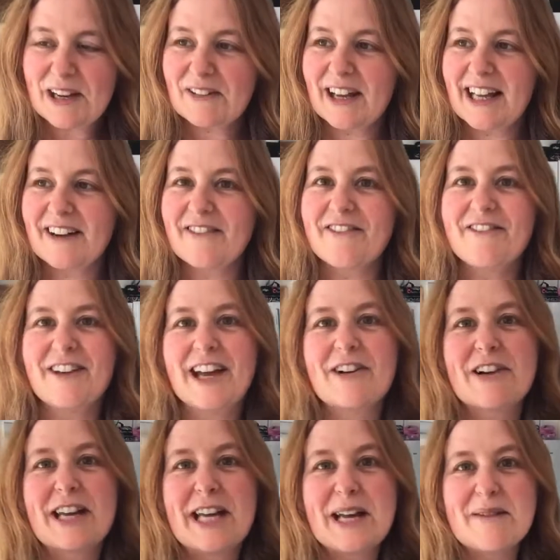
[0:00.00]
We have had a
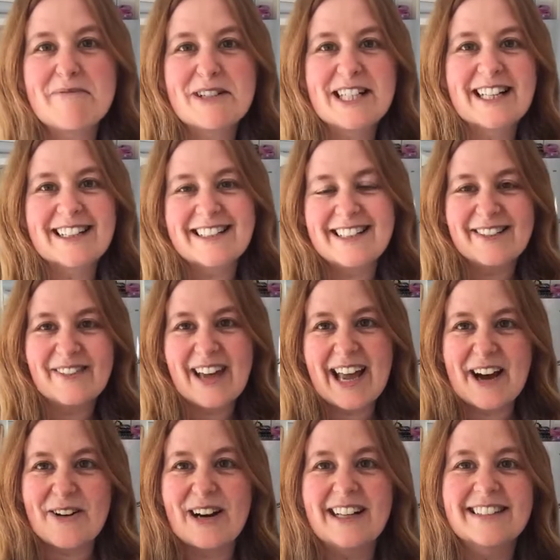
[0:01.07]
very productive
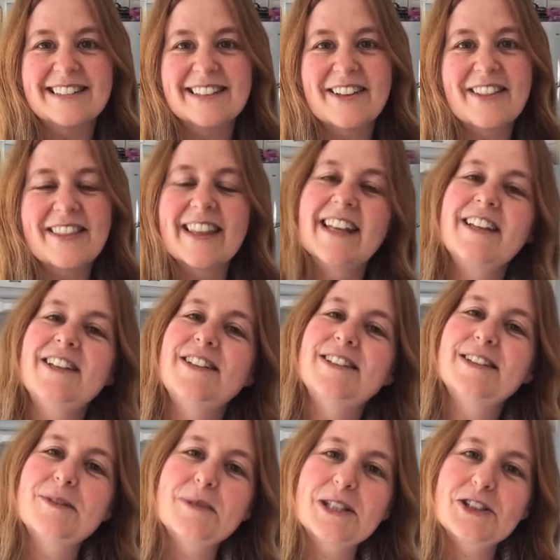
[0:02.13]
hour. So thank
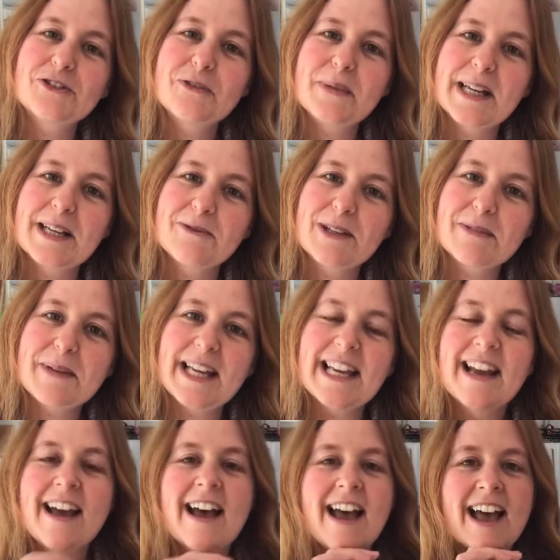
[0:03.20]
you so much for being with me,
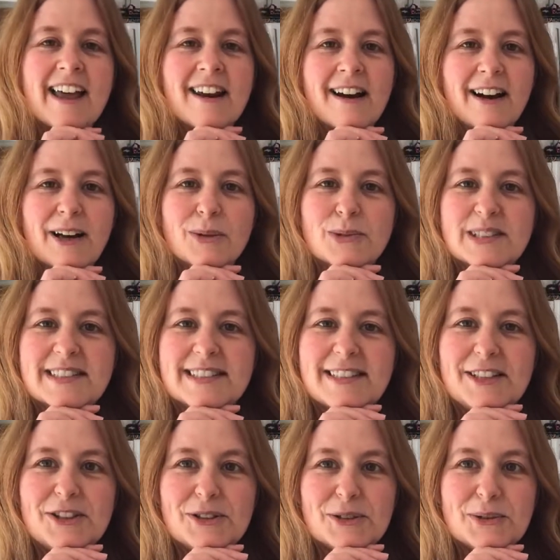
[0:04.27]
and I will
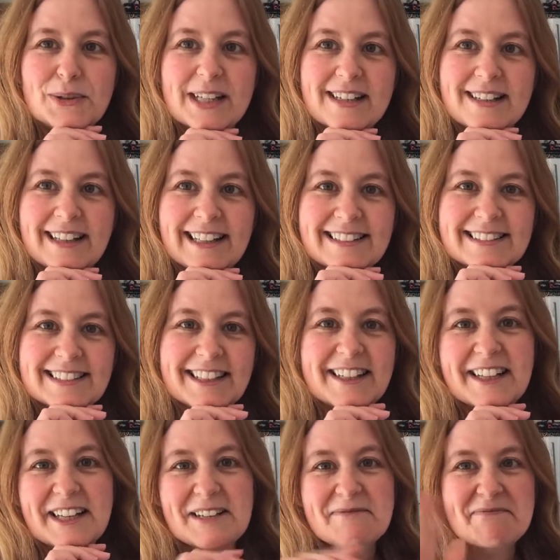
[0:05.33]
see you next
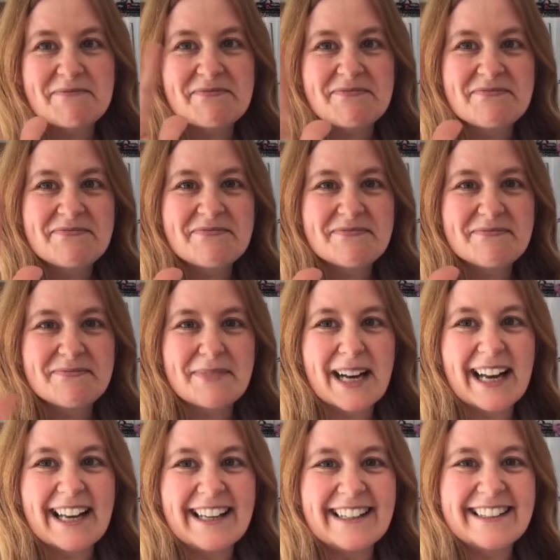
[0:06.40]
time.
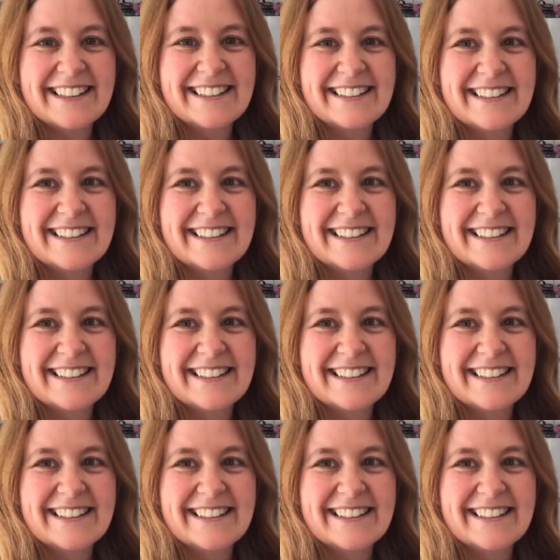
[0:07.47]
Bye.